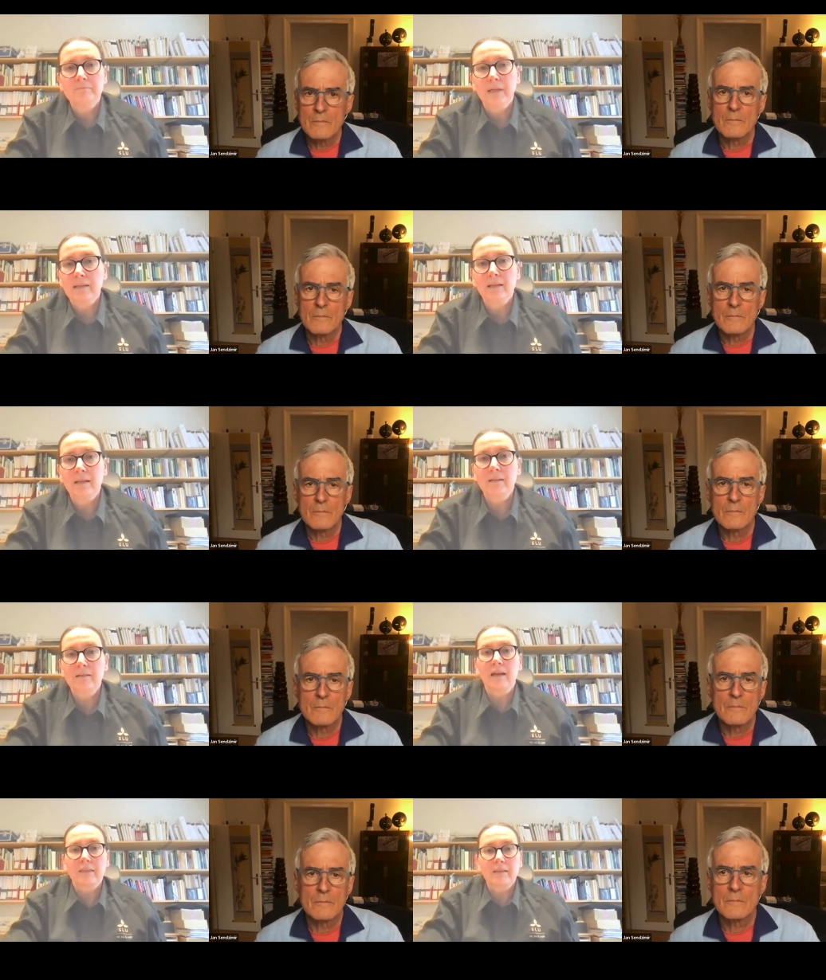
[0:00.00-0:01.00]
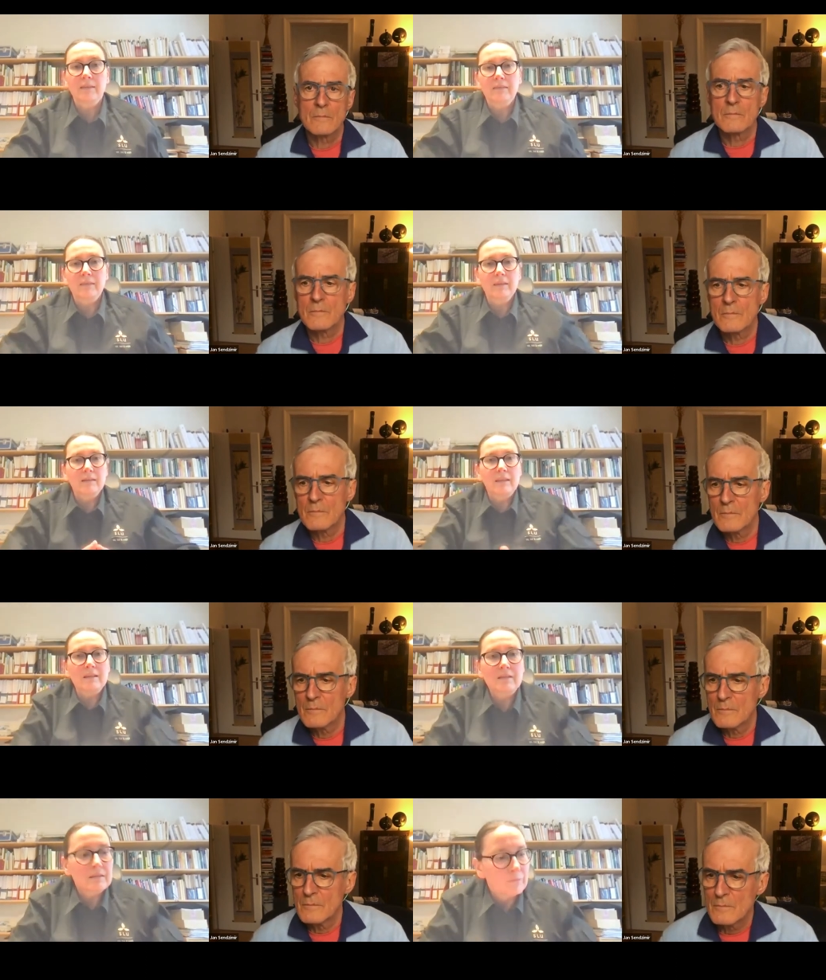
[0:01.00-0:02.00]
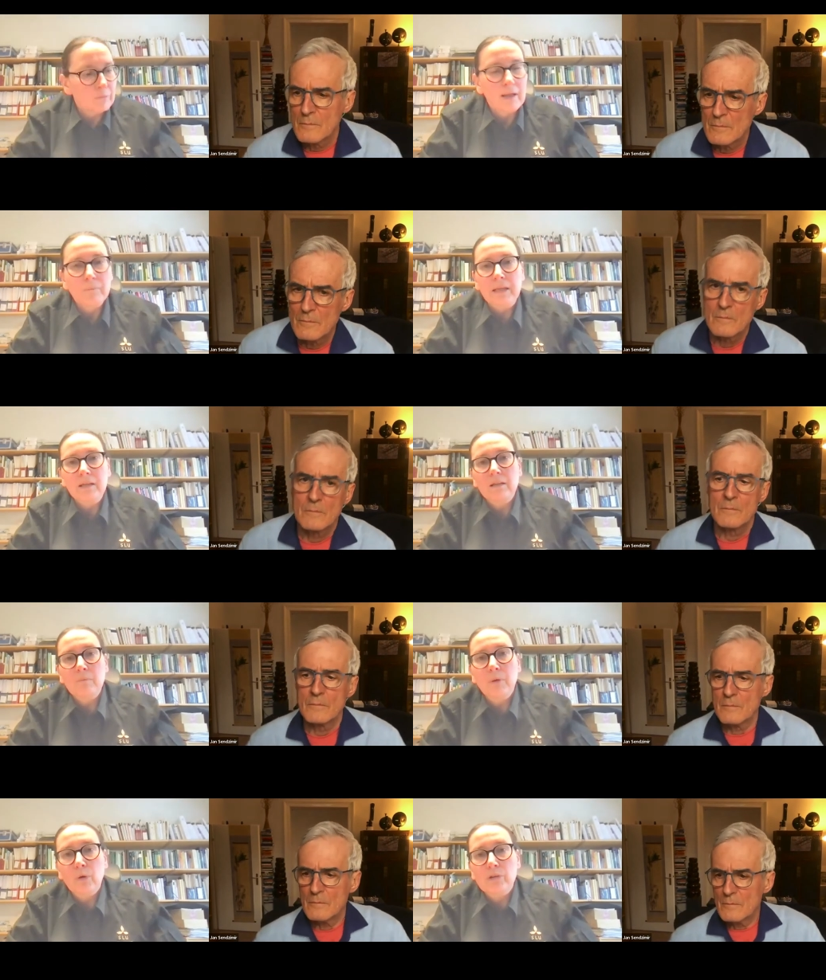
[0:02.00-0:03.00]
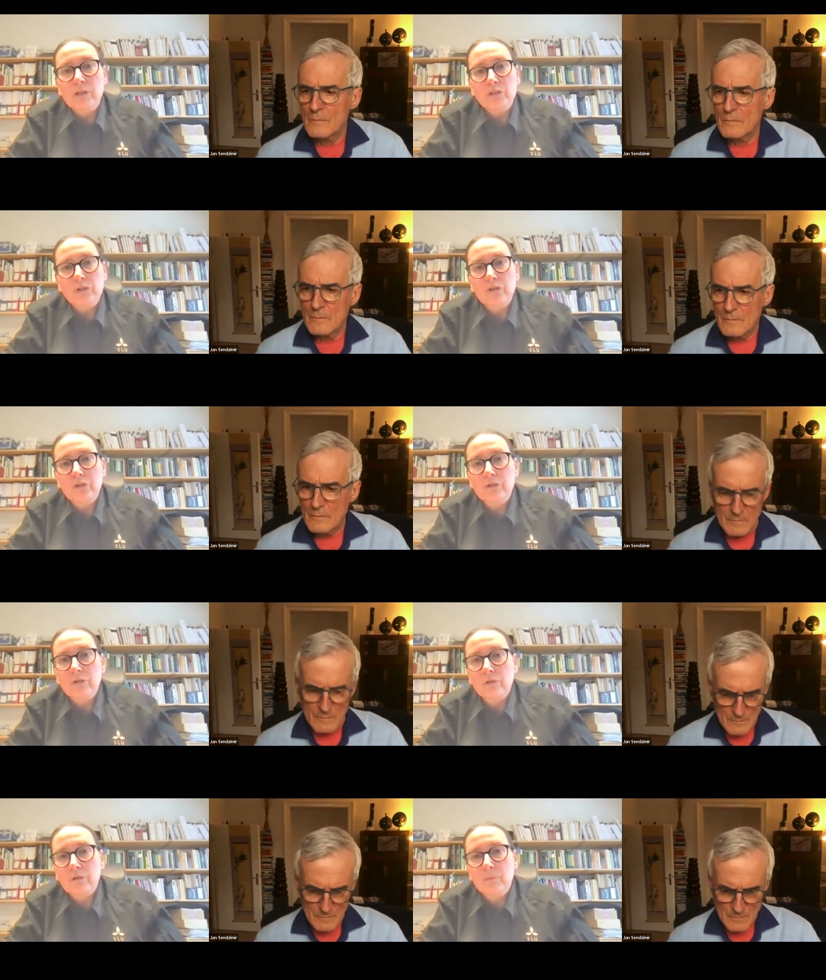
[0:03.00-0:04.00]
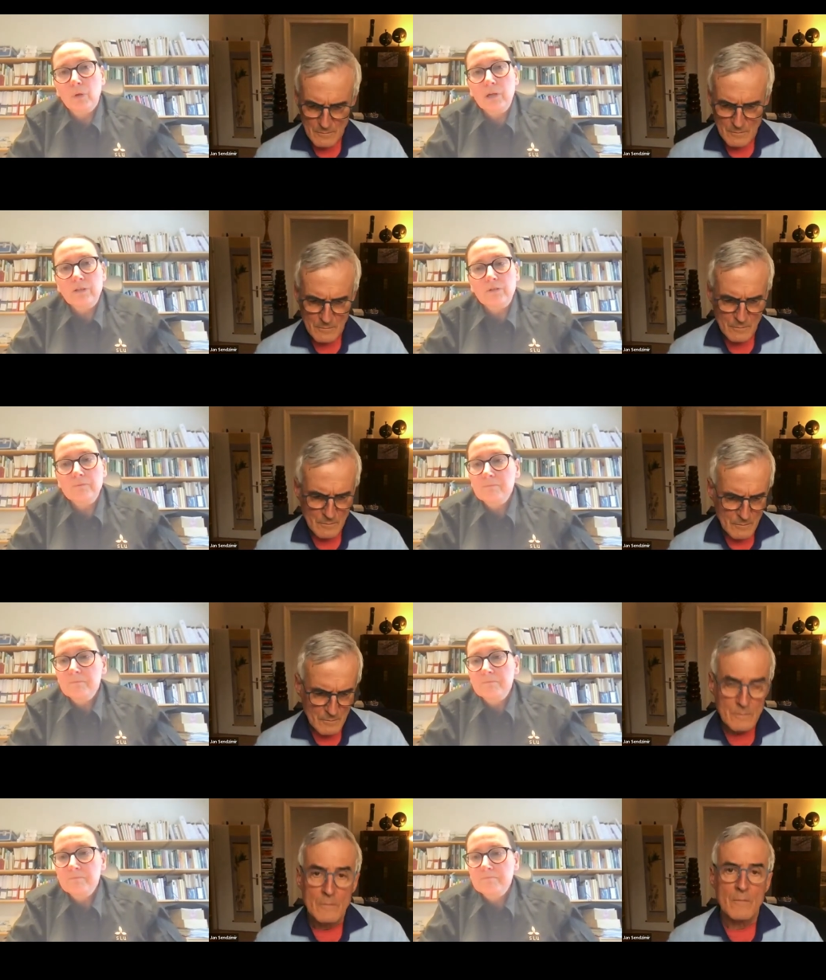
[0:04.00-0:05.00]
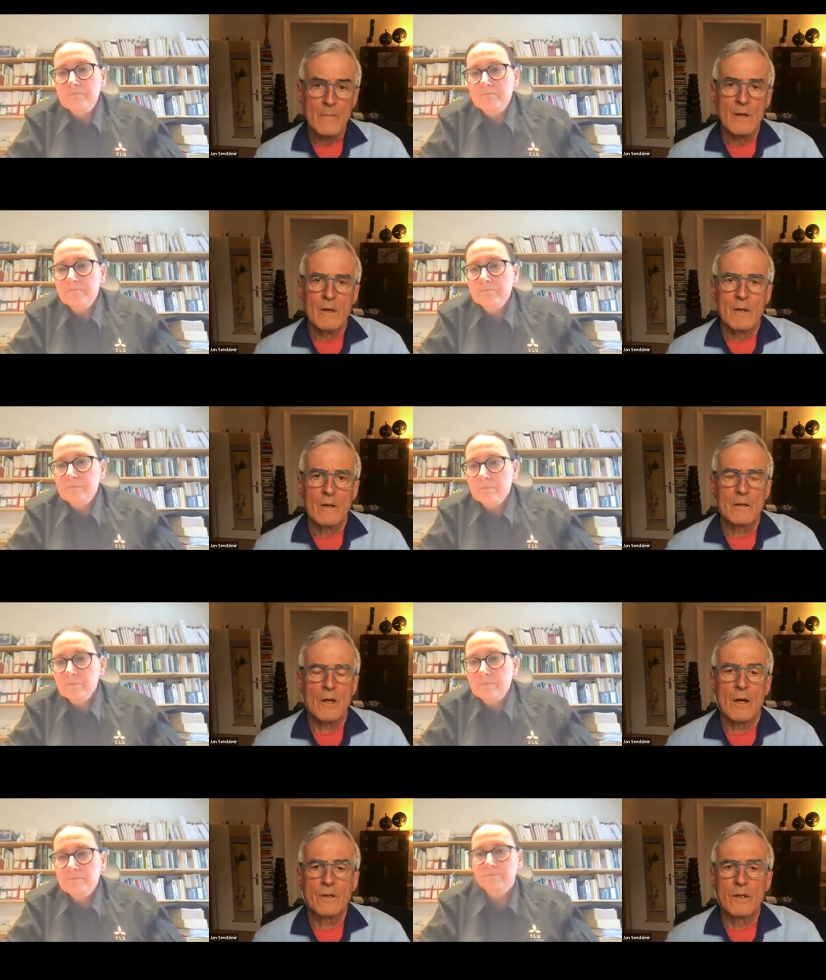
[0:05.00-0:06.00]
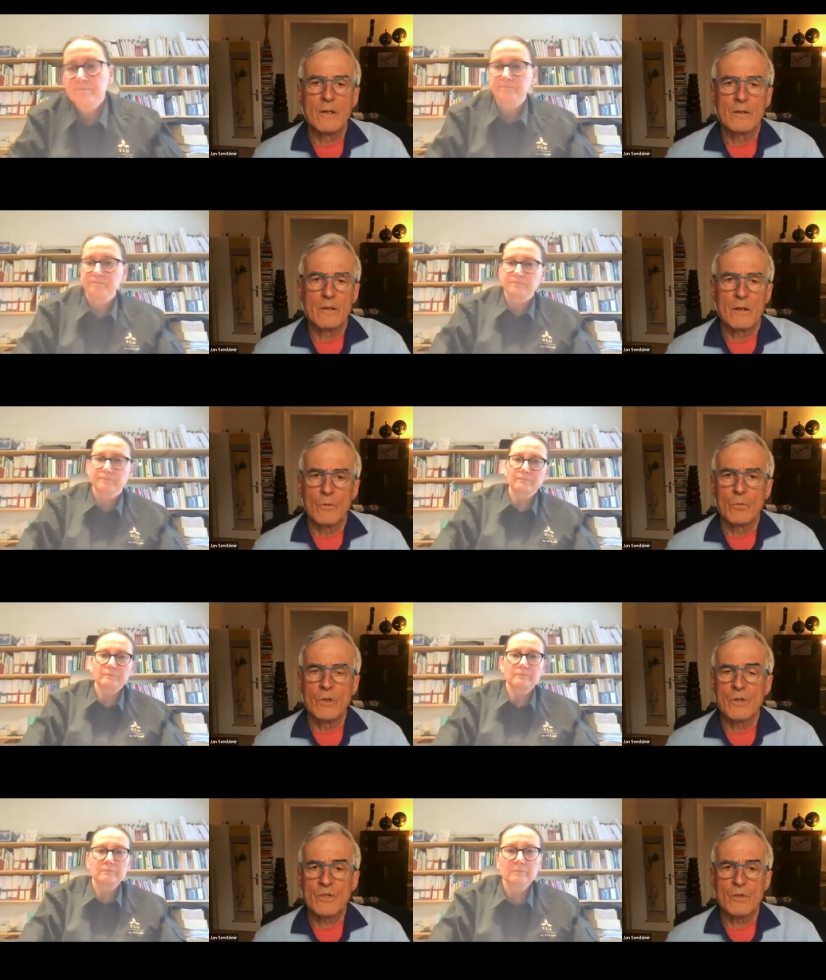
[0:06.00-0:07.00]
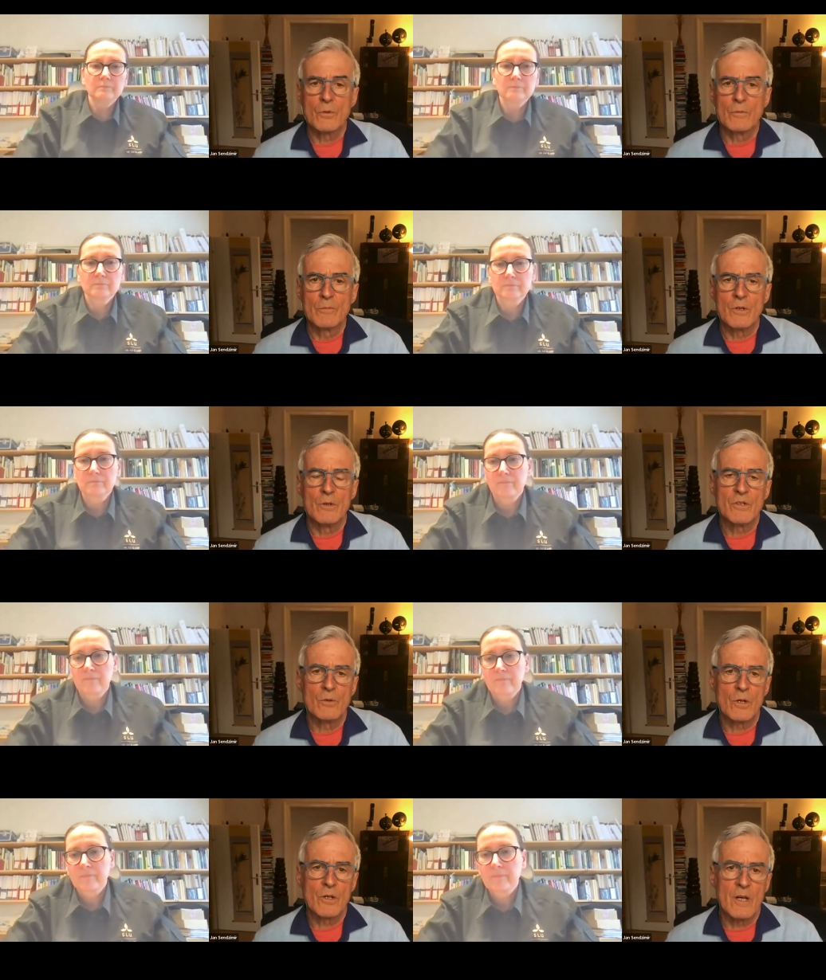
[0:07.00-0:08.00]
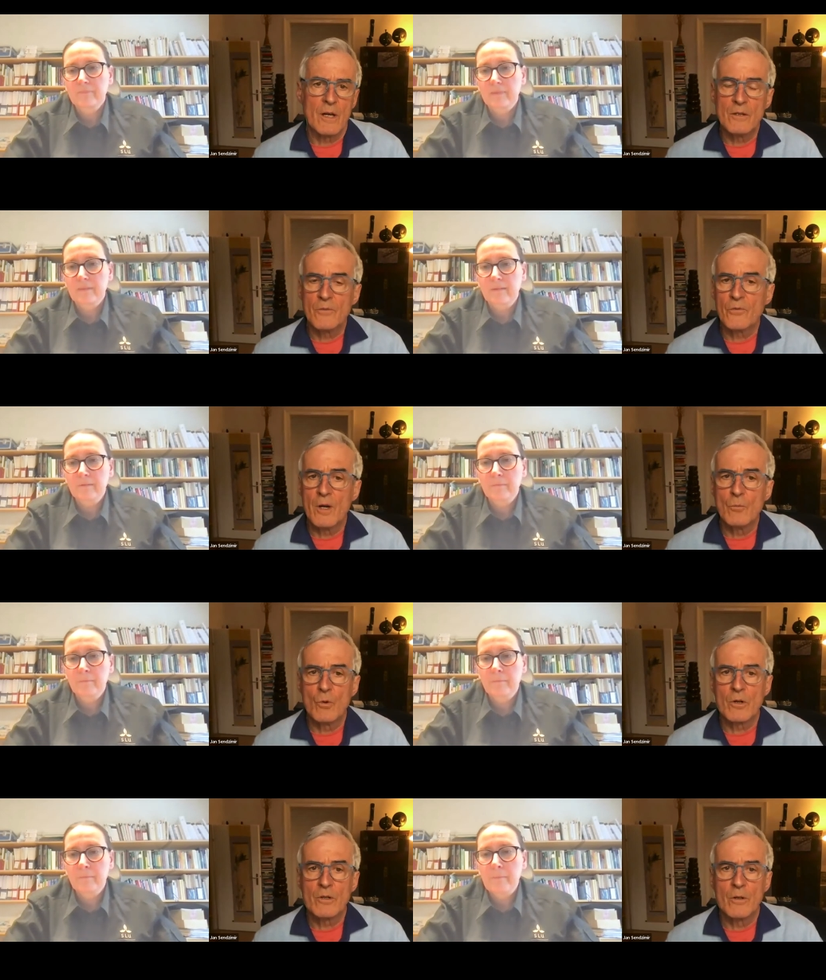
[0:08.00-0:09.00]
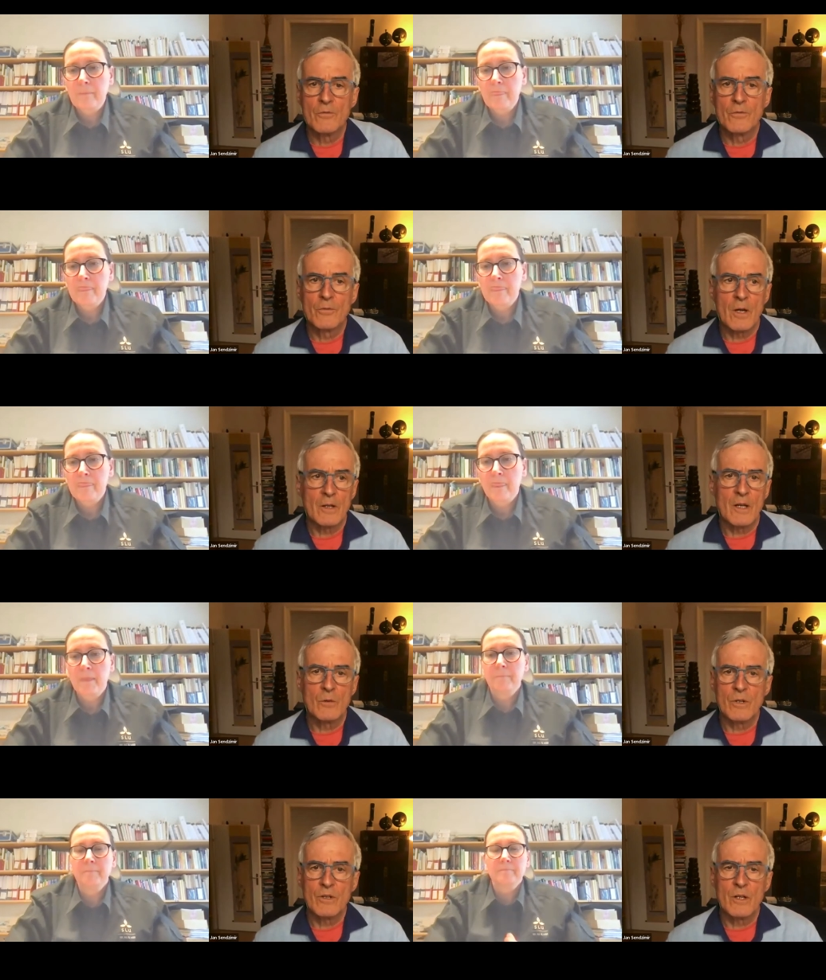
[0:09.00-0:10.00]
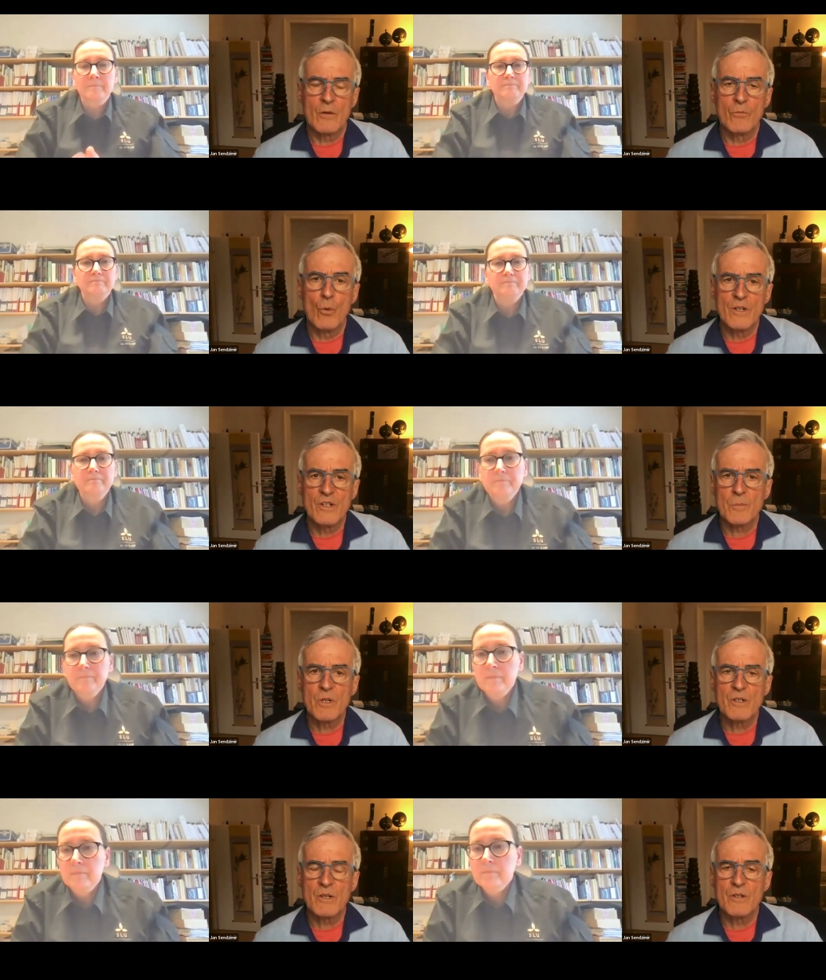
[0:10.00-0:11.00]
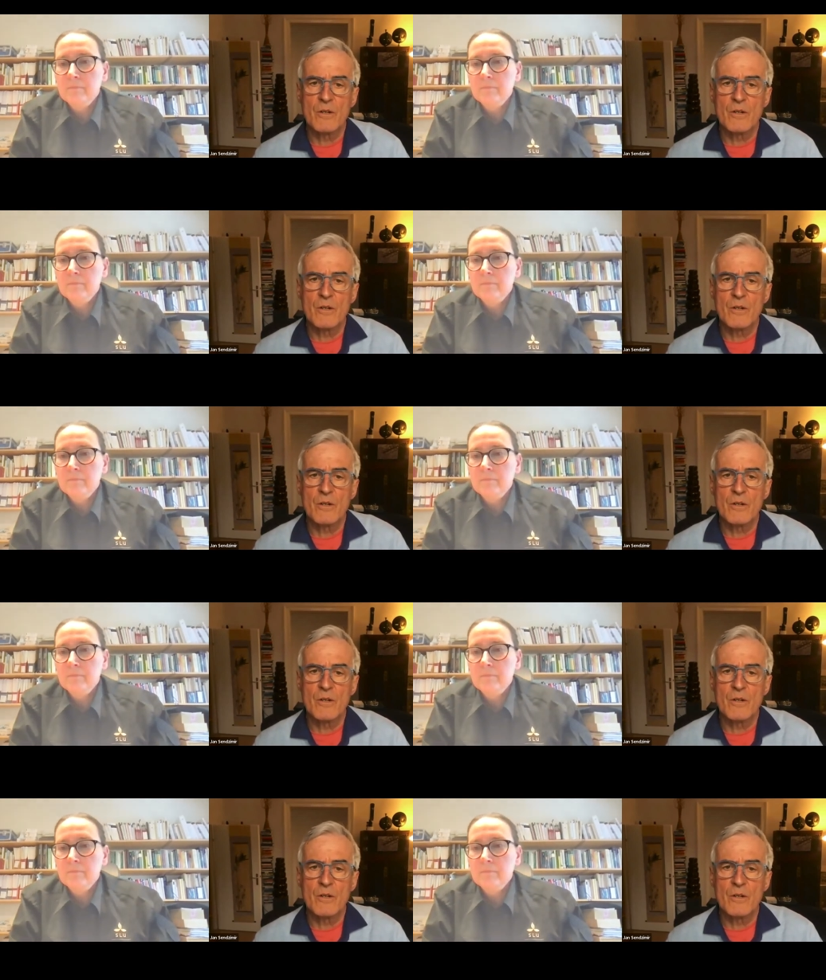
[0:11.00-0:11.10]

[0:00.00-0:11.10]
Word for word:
Speaker 1: but I, I think th this will be an important issue to, to look more into.
Speaker 2: Yeah, I think uh, we also can look at that in the framework of, again, we think of one species